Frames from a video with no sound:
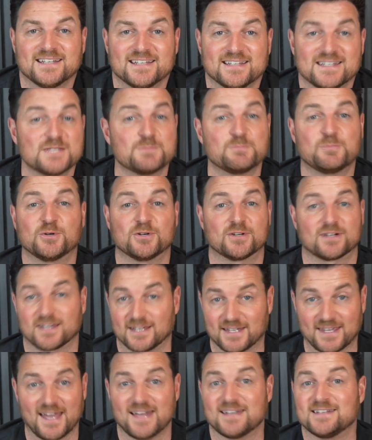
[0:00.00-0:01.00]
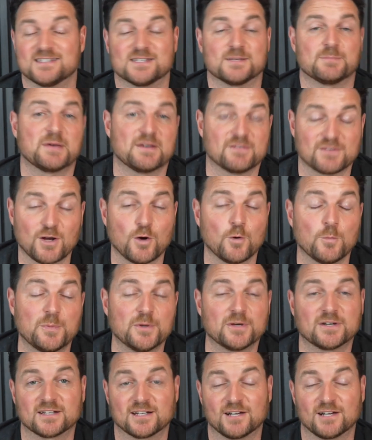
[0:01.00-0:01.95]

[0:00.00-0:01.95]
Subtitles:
This book, again, is a bit of an old book,